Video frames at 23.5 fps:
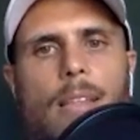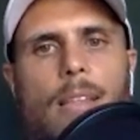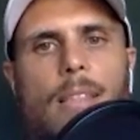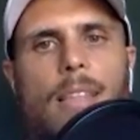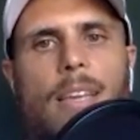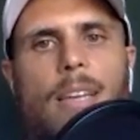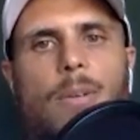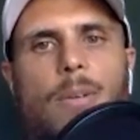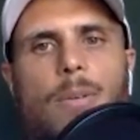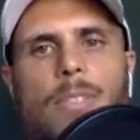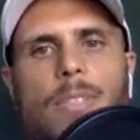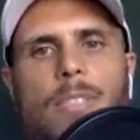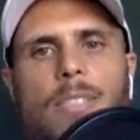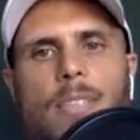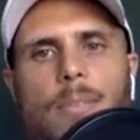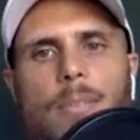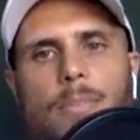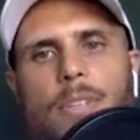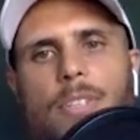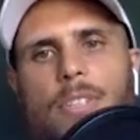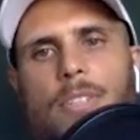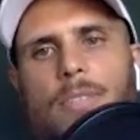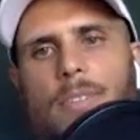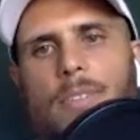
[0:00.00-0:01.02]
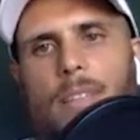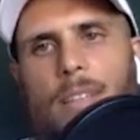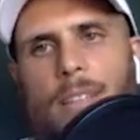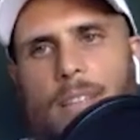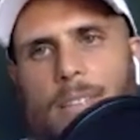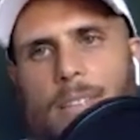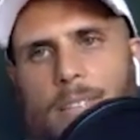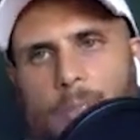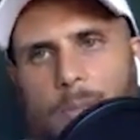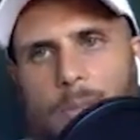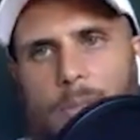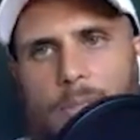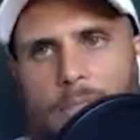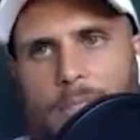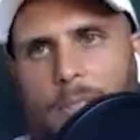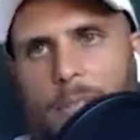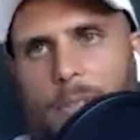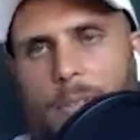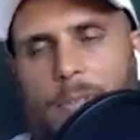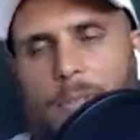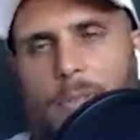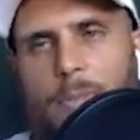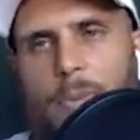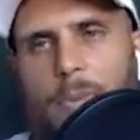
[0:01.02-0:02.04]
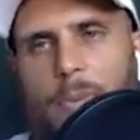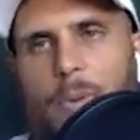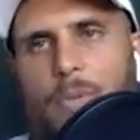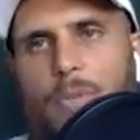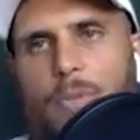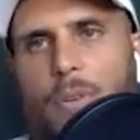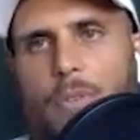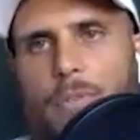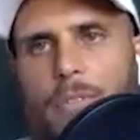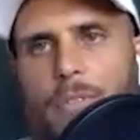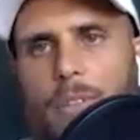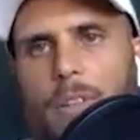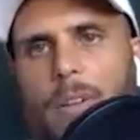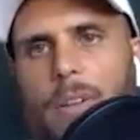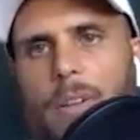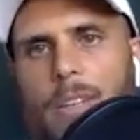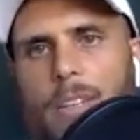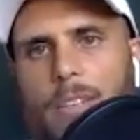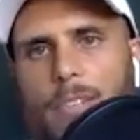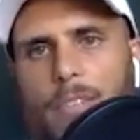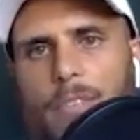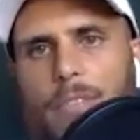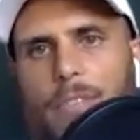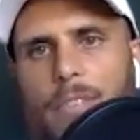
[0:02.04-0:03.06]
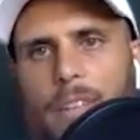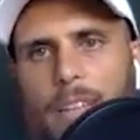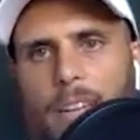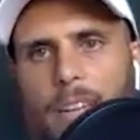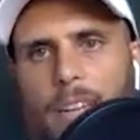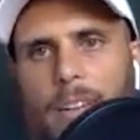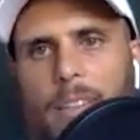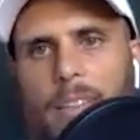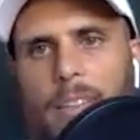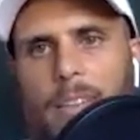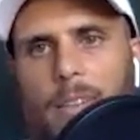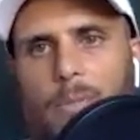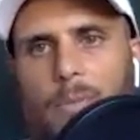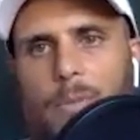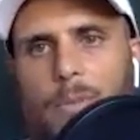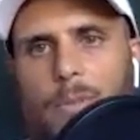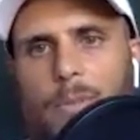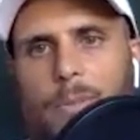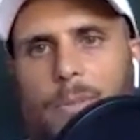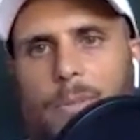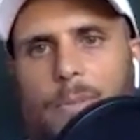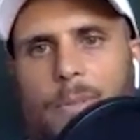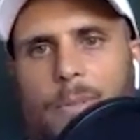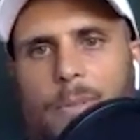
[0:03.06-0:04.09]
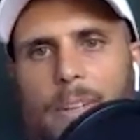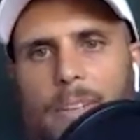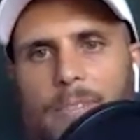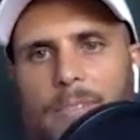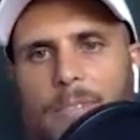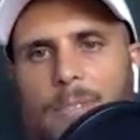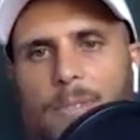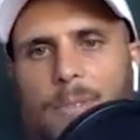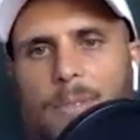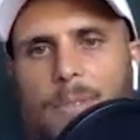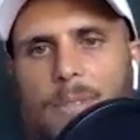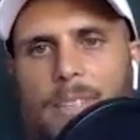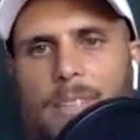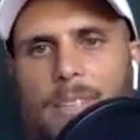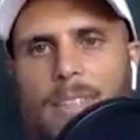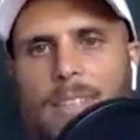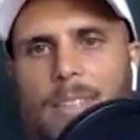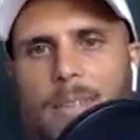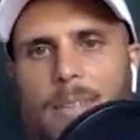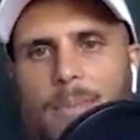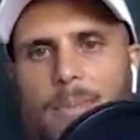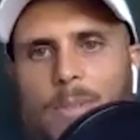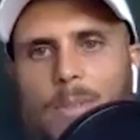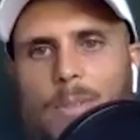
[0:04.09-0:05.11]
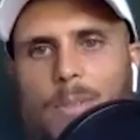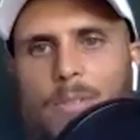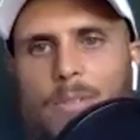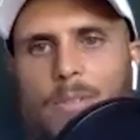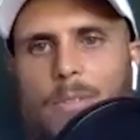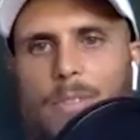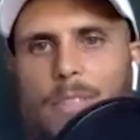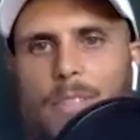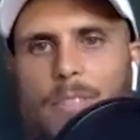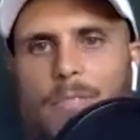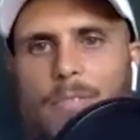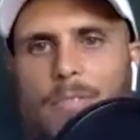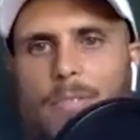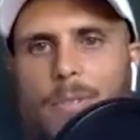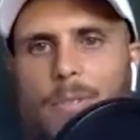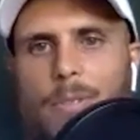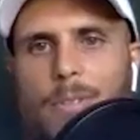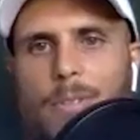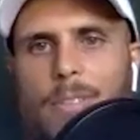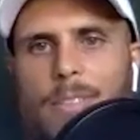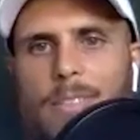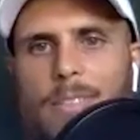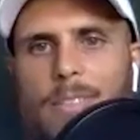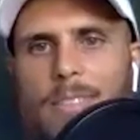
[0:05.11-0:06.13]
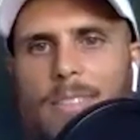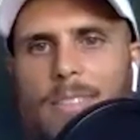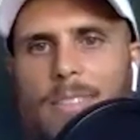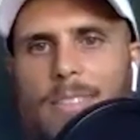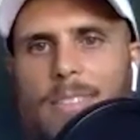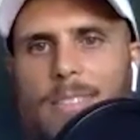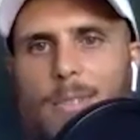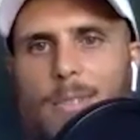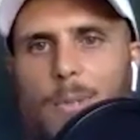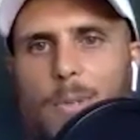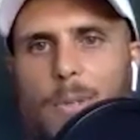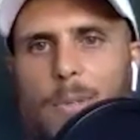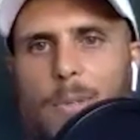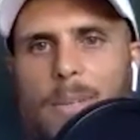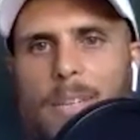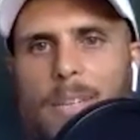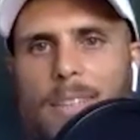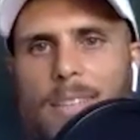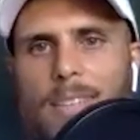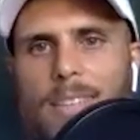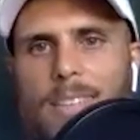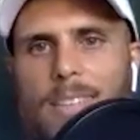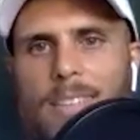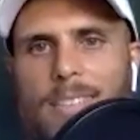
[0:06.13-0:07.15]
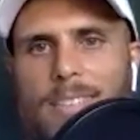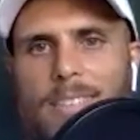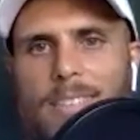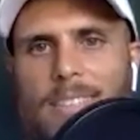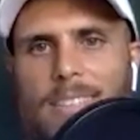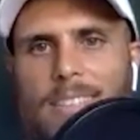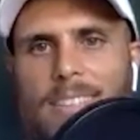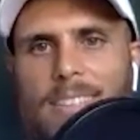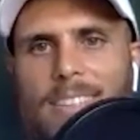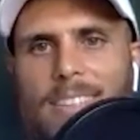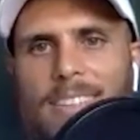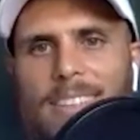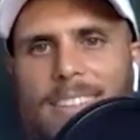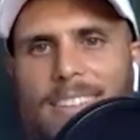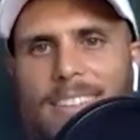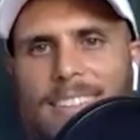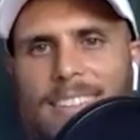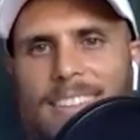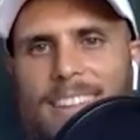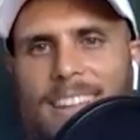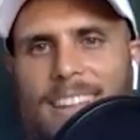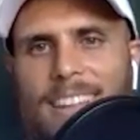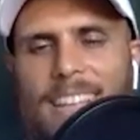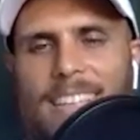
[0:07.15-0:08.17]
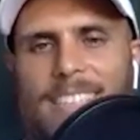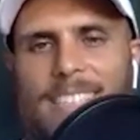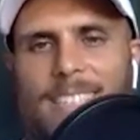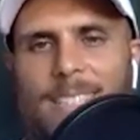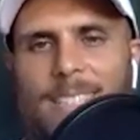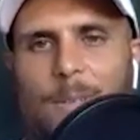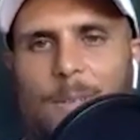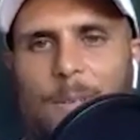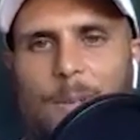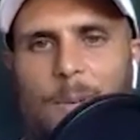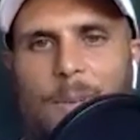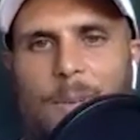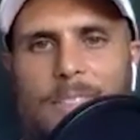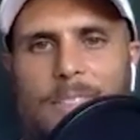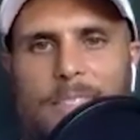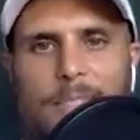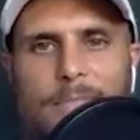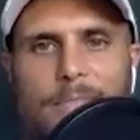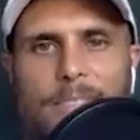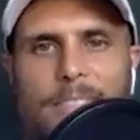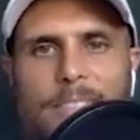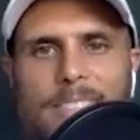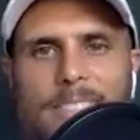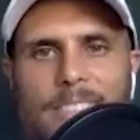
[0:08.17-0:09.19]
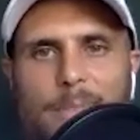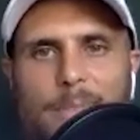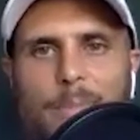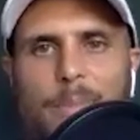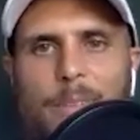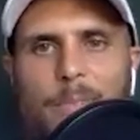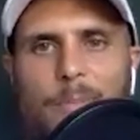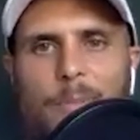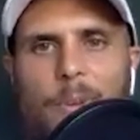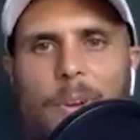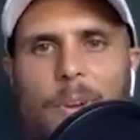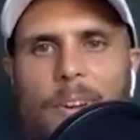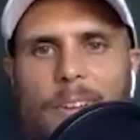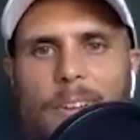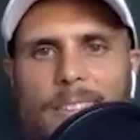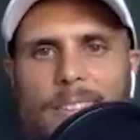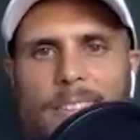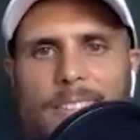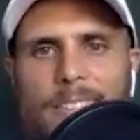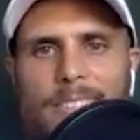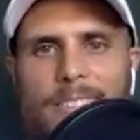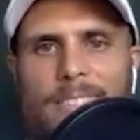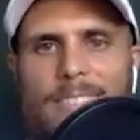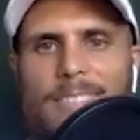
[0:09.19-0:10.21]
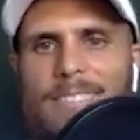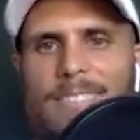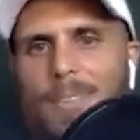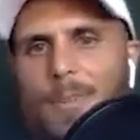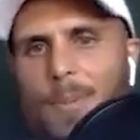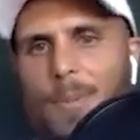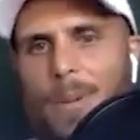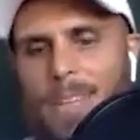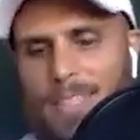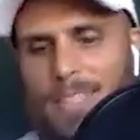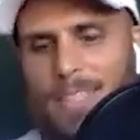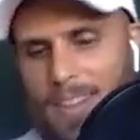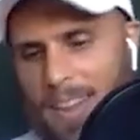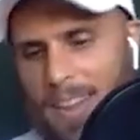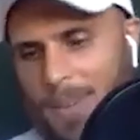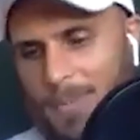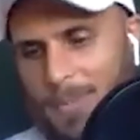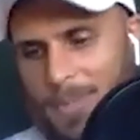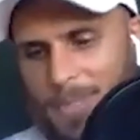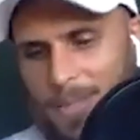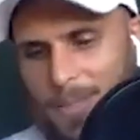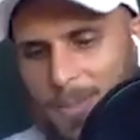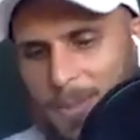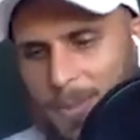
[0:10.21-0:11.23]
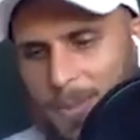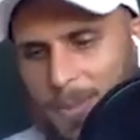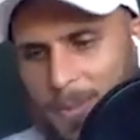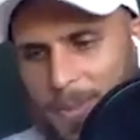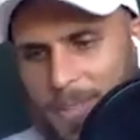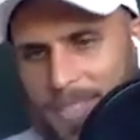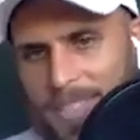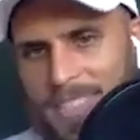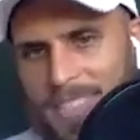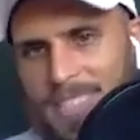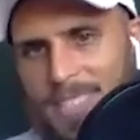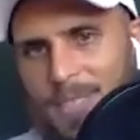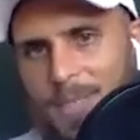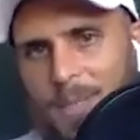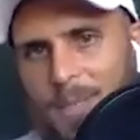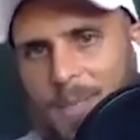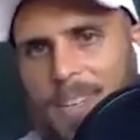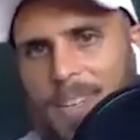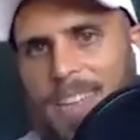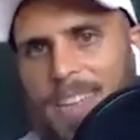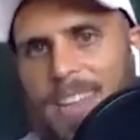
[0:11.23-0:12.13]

there was a bunch of other things I wanted to go through, but we've gone for long enough for now. I think we'll have to do like an episode 3, 4 and talk about things like classical and quantum physics being wrong and the way time is sold to us. So